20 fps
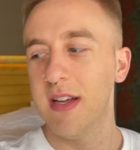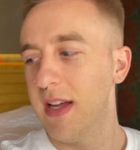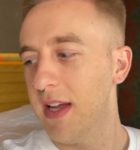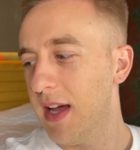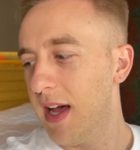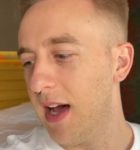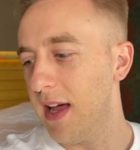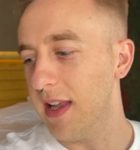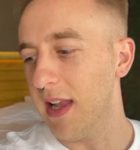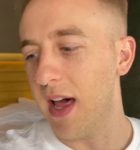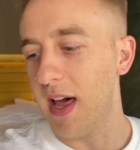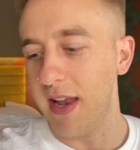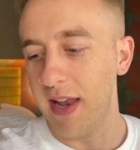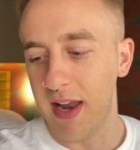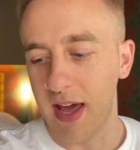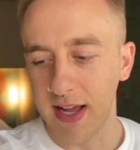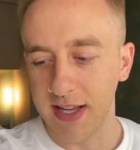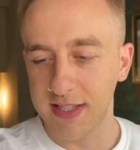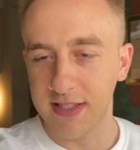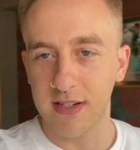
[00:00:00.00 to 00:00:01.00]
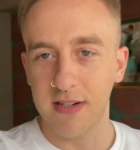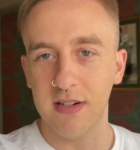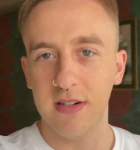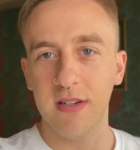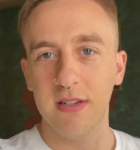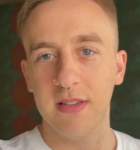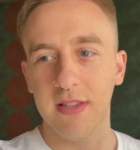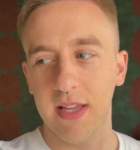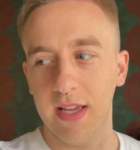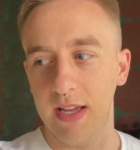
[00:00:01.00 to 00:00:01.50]
a lot nicer
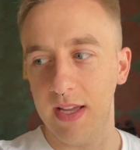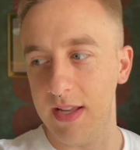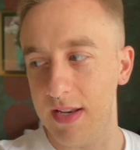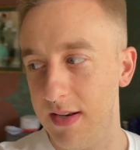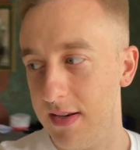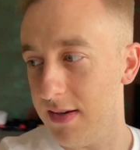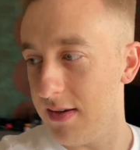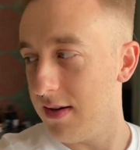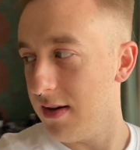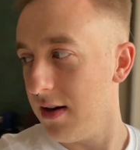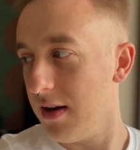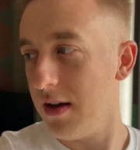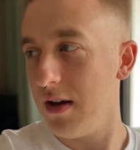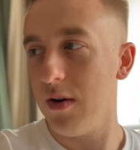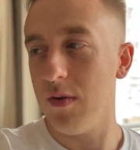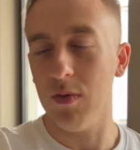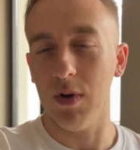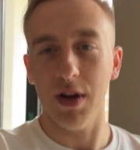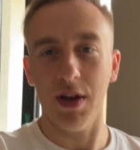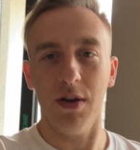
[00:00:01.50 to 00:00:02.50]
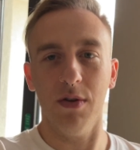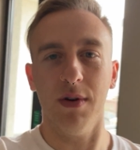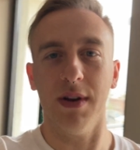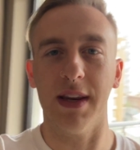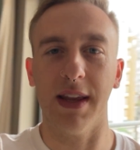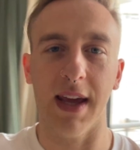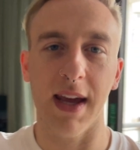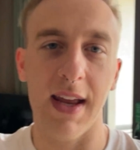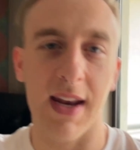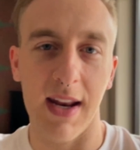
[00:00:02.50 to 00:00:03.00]
than what you would
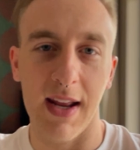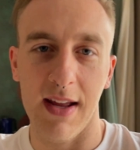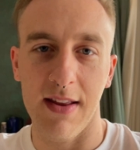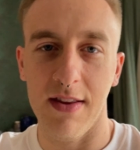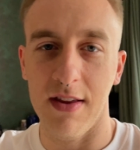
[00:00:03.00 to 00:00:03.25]
get in the